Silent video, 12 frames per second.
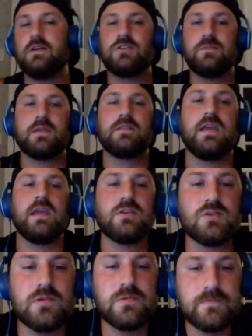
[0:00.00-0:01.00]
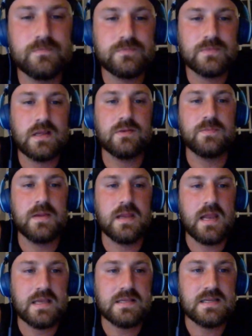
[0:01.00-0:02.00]
have picked the Angel. I was being
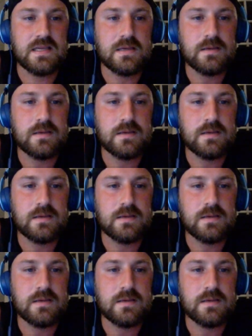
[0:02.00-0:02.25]
hasty.